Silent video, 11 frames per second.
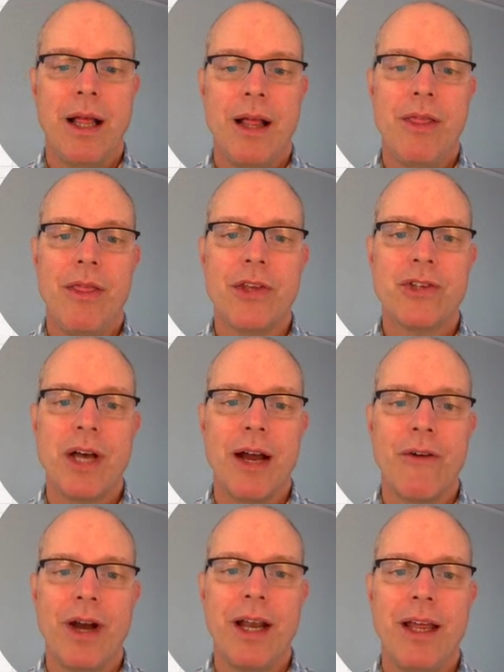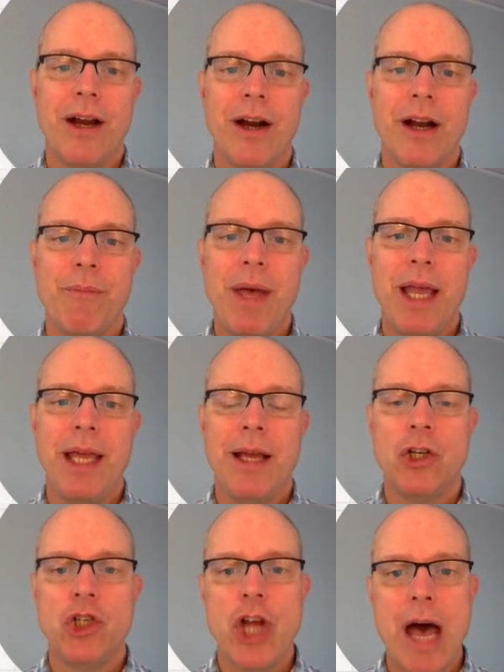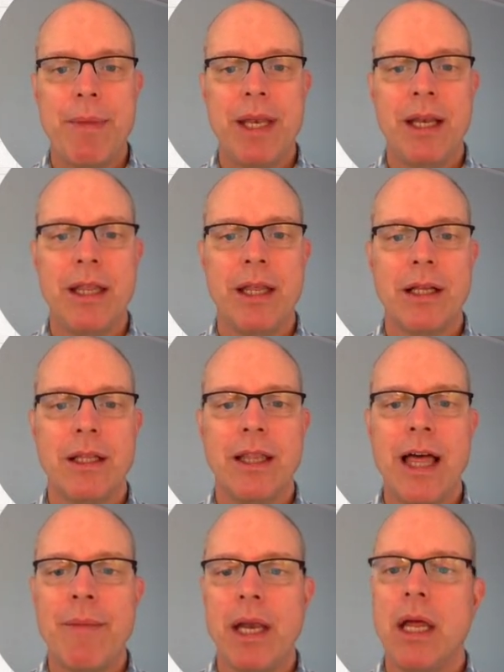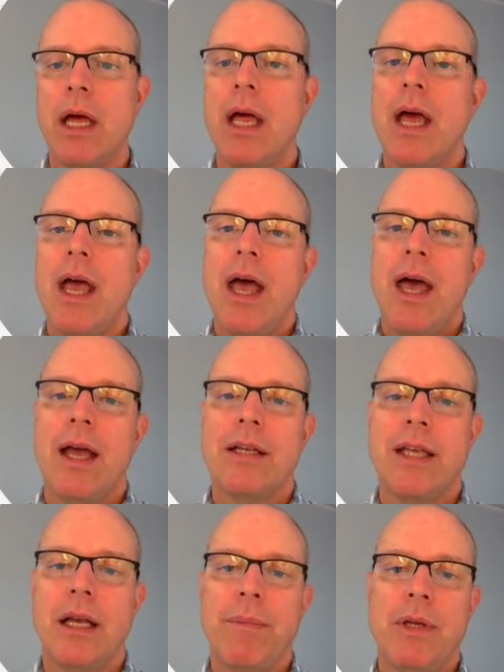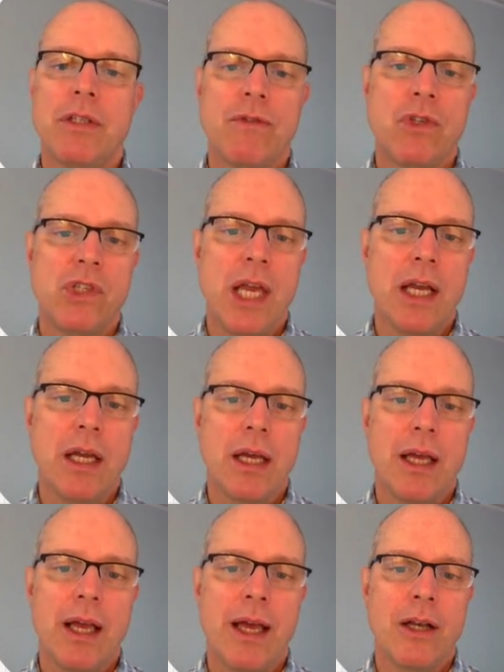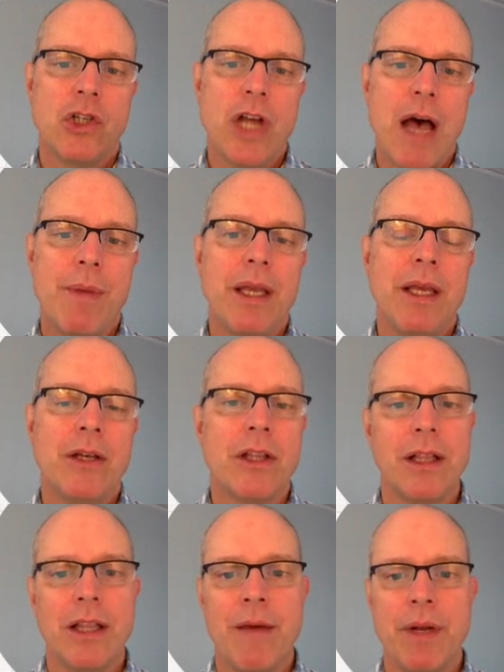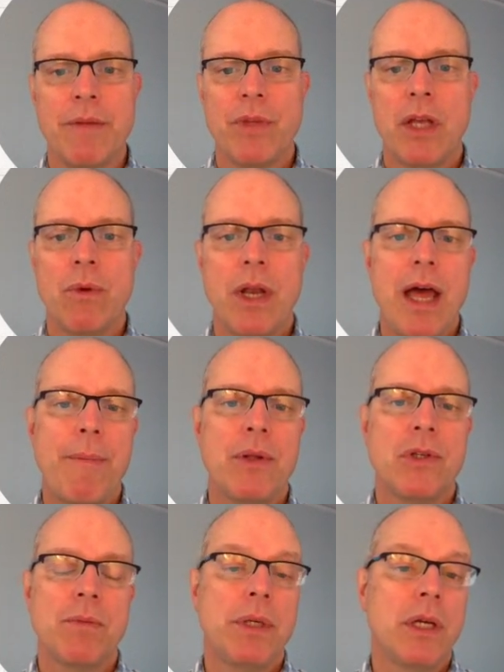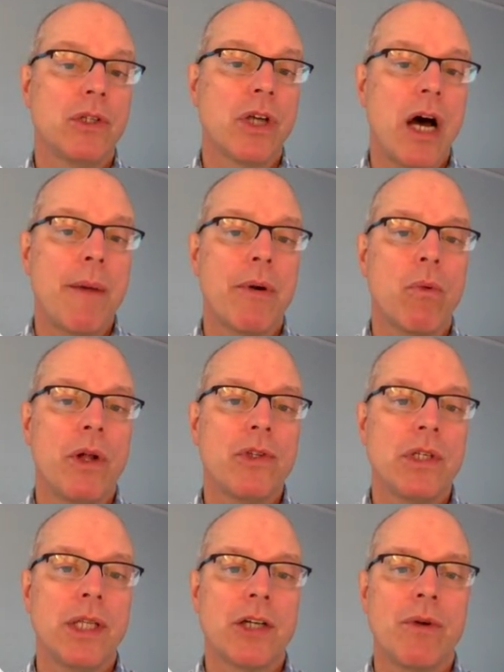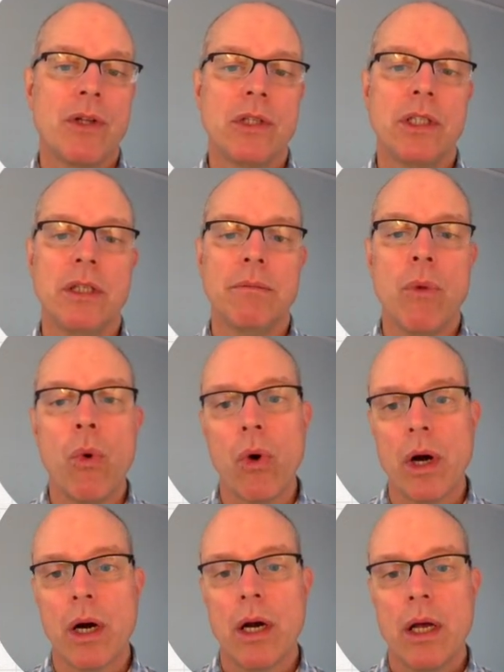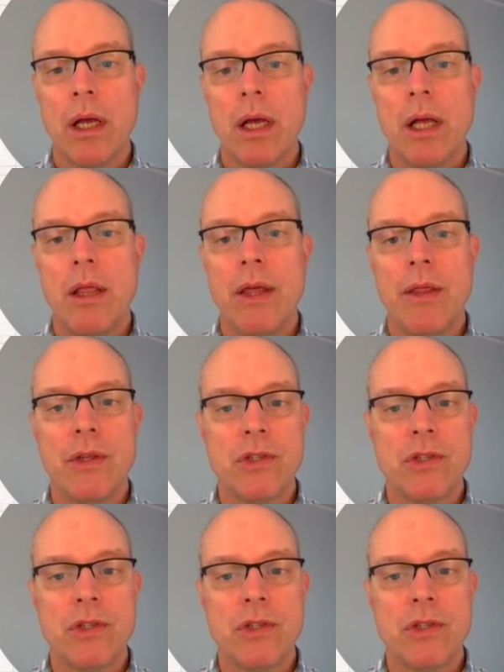this guy right here, a penny, jab it into the lemon, and take a piece of zinc and jab it into the lemon. And what happens is, because copper wants the electrons a little more than the